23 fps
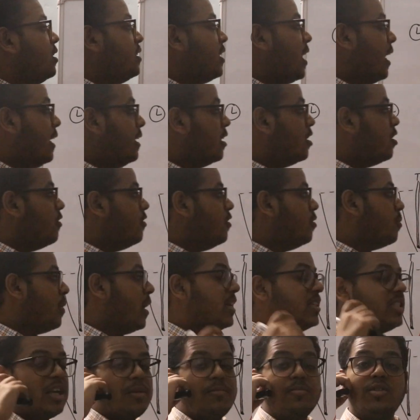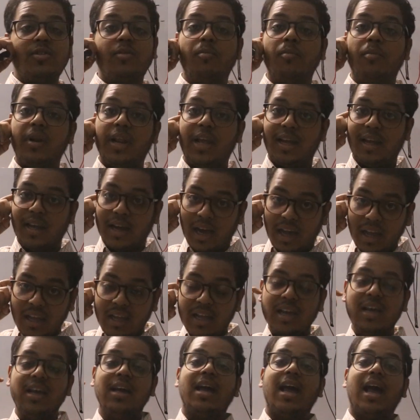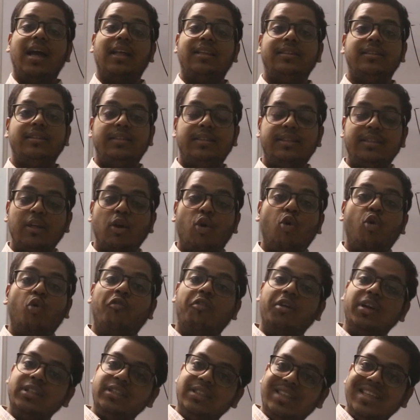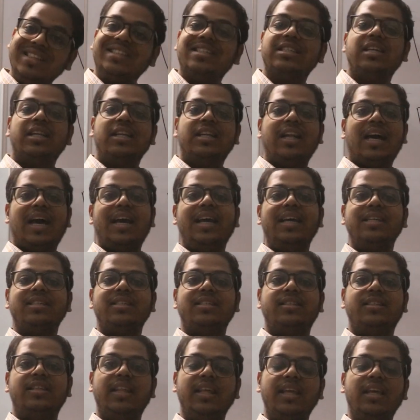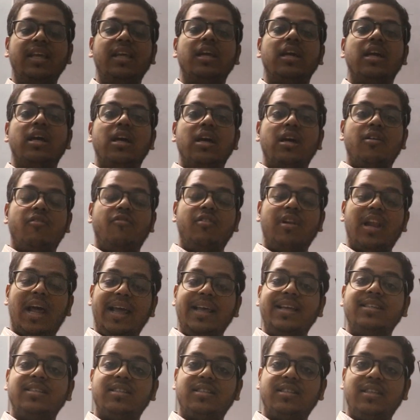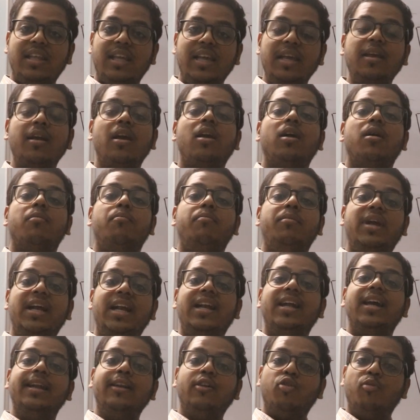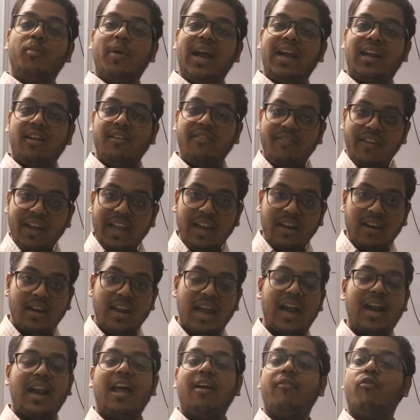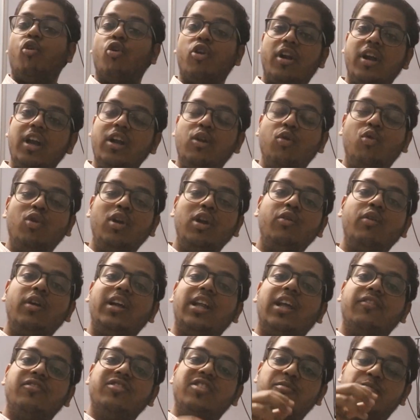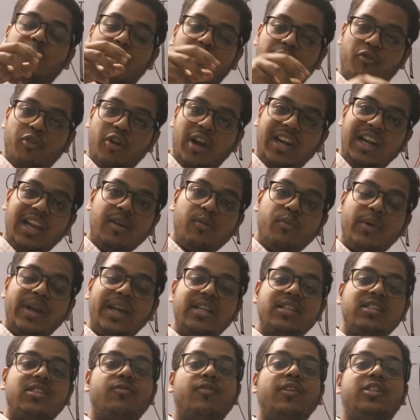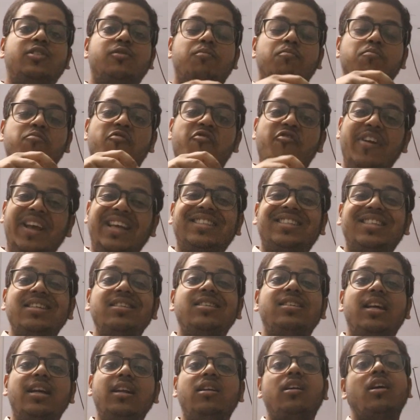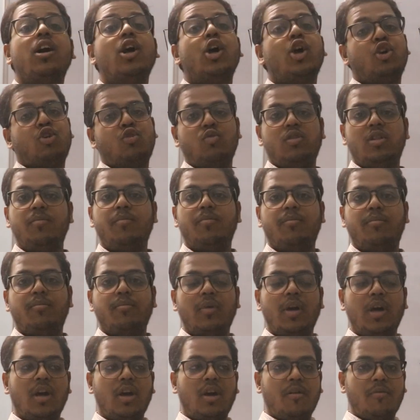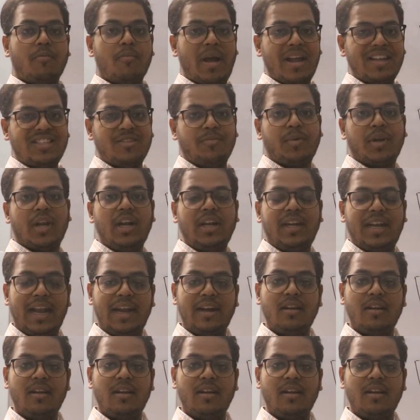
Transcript: tendon of the biceps brachii, and over this lies the median cubital vein, and I have already told you it gives the perforating veins which fixes it to the bicipital